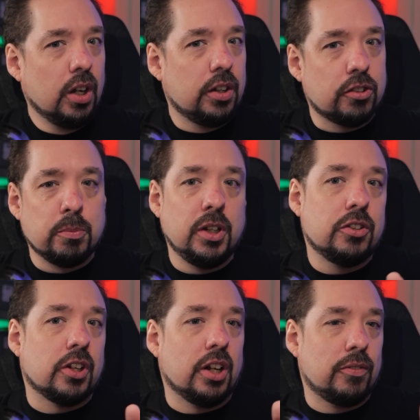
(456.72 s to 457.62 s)
This
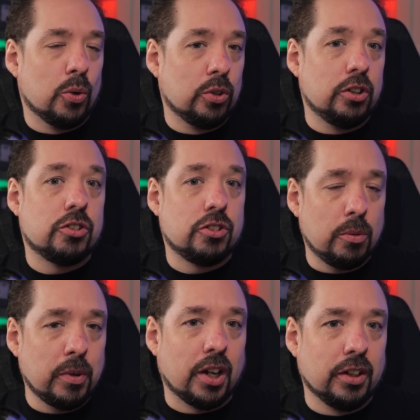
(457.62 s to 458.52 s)
means that if only
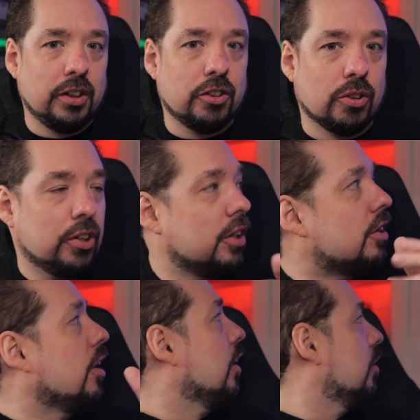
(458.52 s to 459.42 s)
some LEDs are lit,
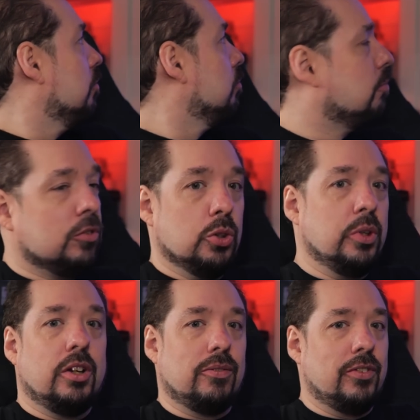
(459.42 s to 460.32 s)
like
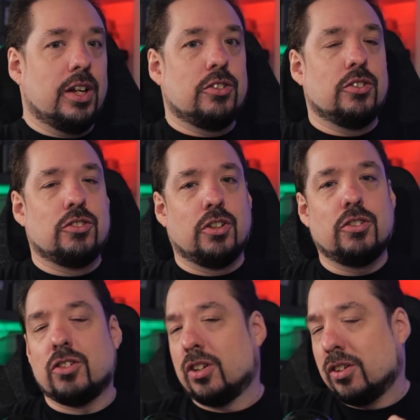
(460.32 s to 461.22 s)
doing effects and
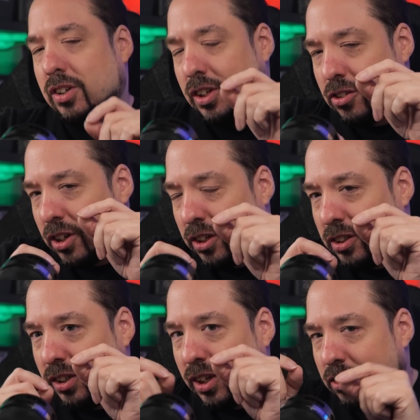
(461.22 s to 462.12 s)
such, and each
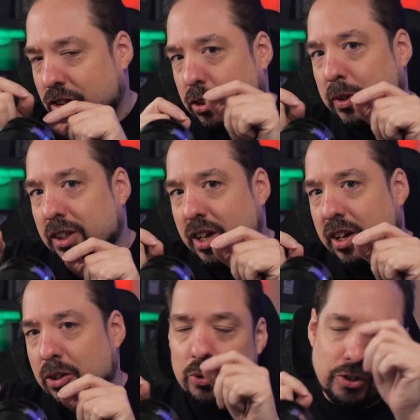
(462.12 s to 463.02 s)
LED has three
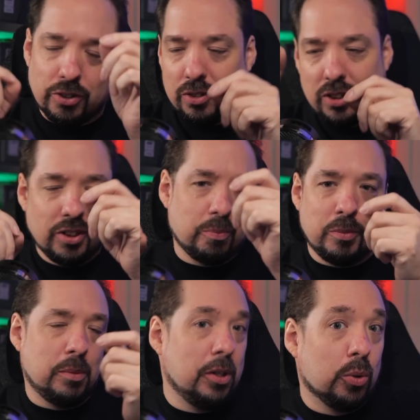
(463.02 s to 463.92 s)
diodes and
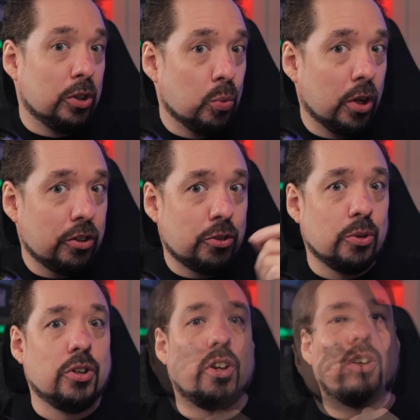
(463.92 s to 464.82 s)
maybe only one is
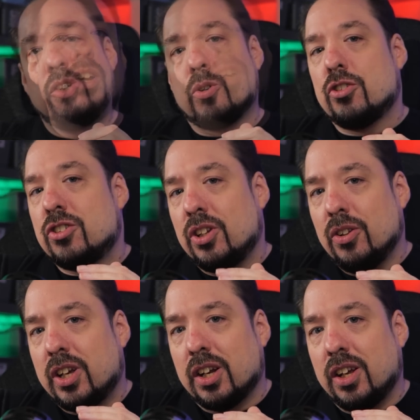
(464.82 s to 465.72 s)
turned on, you're still
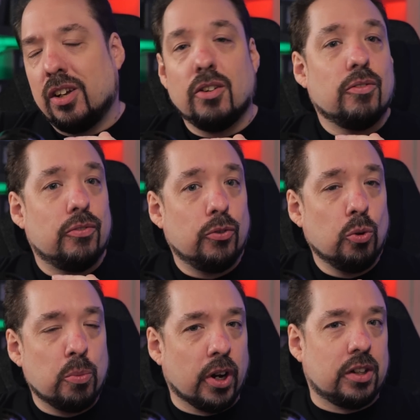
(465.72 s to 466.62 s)
getting
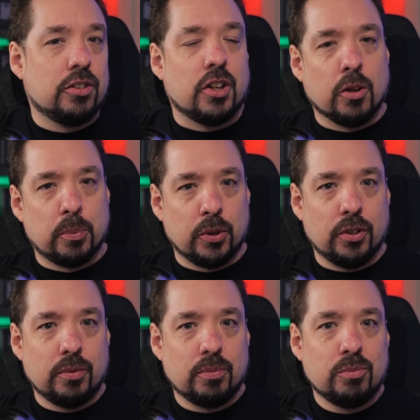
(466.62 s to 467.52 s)
full brightness output.
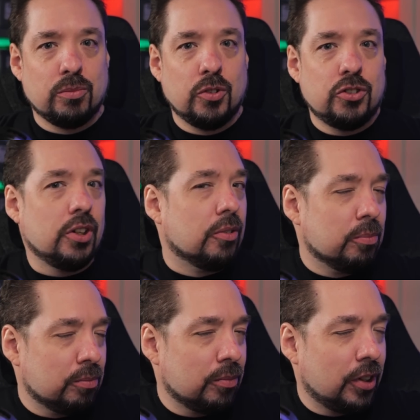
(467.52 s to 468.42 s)
Still,
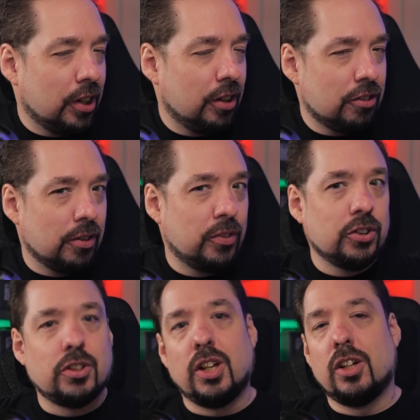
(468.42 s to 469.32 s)
it is something
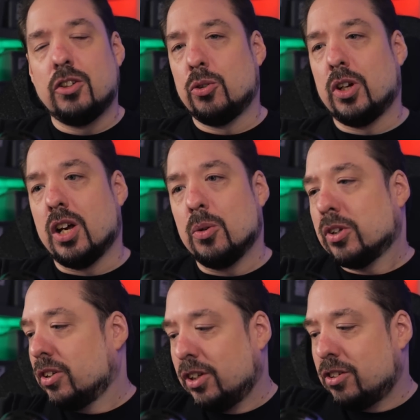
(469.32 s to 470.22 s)
to take into account.
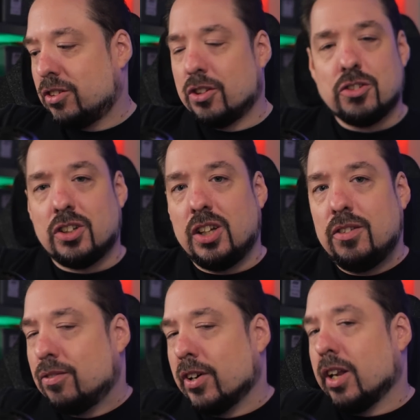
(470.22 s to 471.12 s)
This doesn't
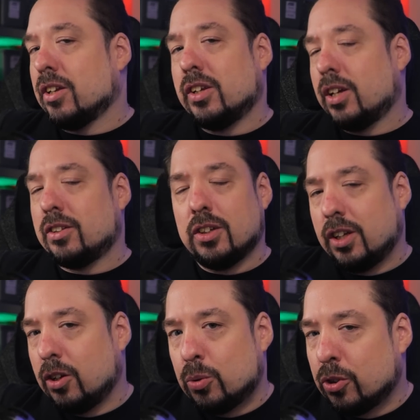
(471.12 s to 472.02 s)
invalidate the
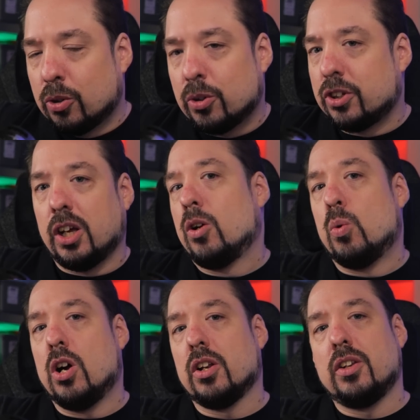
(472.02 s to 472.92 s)
Dig Uno or Dig
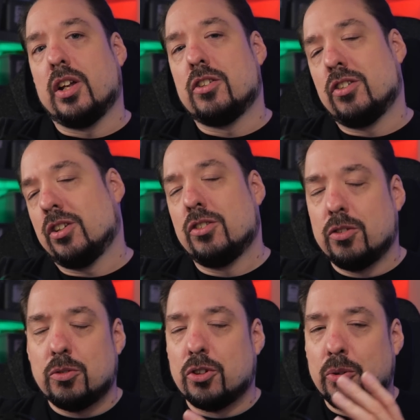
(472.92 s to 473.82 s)
Quad in that sense,
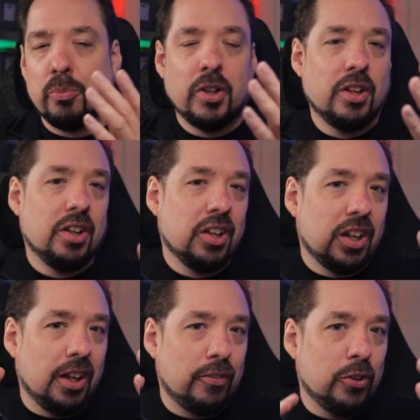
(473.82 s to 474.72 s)
so
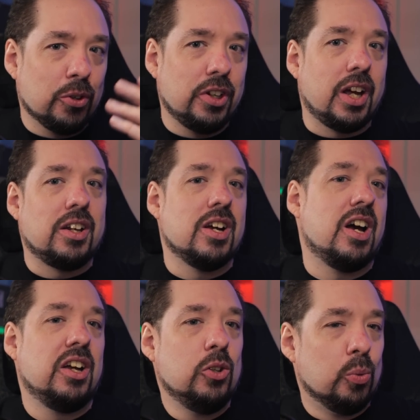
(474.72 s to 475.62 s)
if you're that
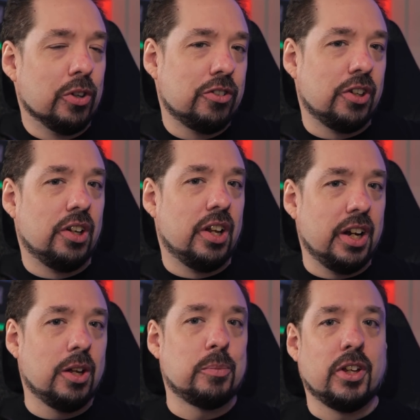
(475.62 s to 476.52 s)
guy who wants to
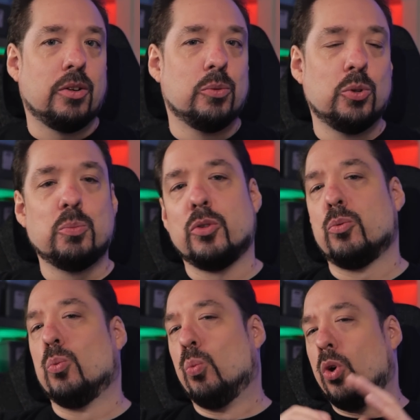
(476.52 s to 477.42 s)
light up their room with
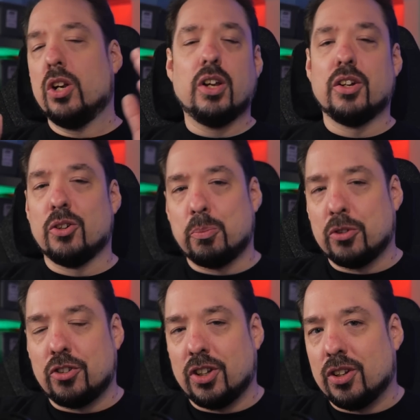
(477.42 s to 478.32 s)
100%
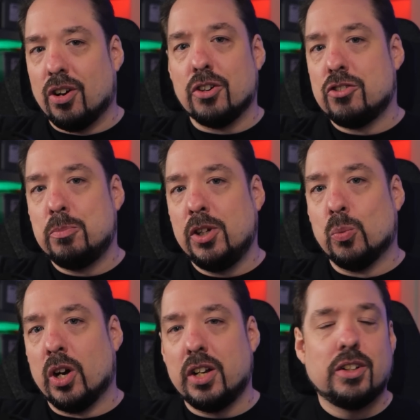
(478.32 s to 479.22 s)
RGB
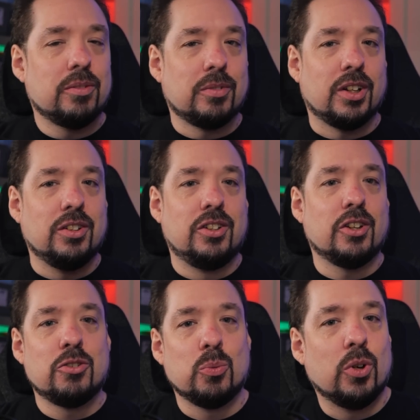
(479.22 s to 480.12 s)
white and
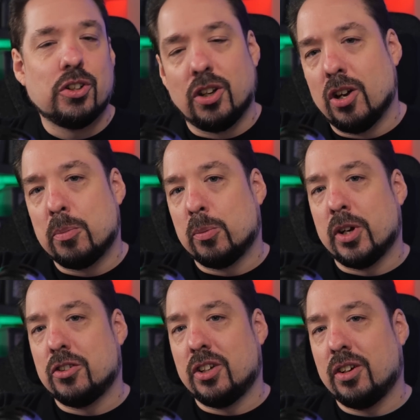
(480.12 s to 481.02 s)
doesn't want to
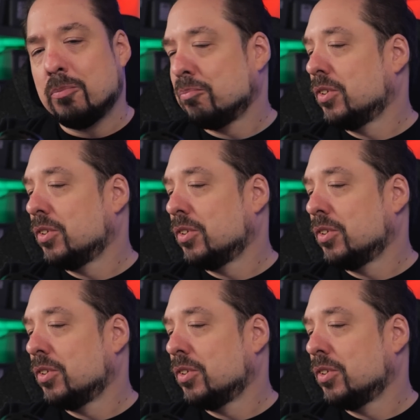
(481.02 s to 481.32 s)
compromise there,